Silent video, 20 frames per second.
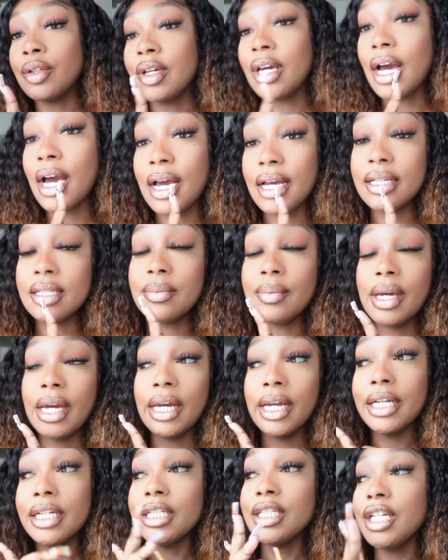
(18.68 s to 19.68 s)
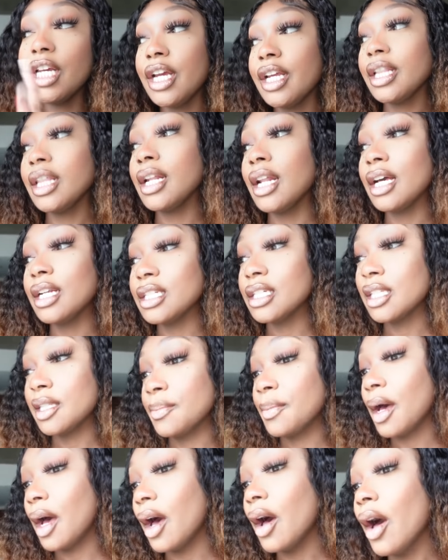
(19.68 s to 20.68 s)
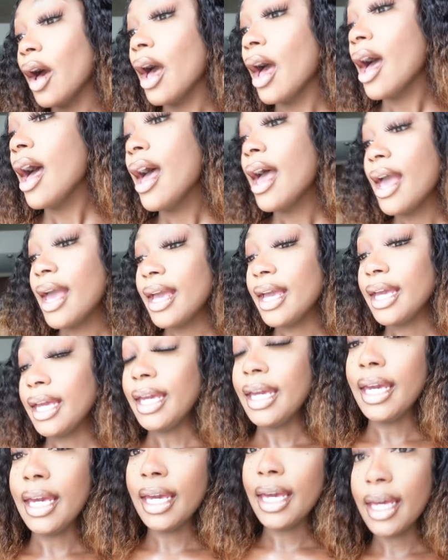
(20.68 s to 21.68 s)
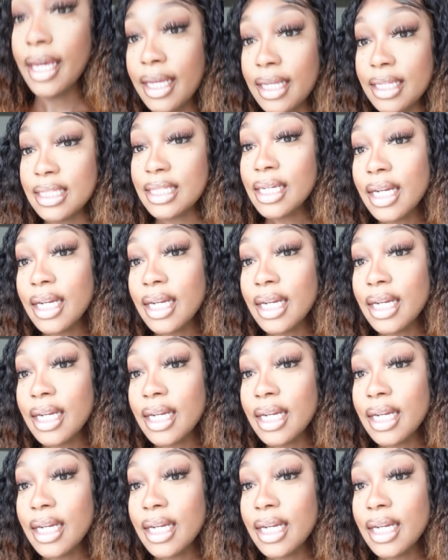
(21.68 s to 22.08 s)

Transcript: you guys my chair that I just bought and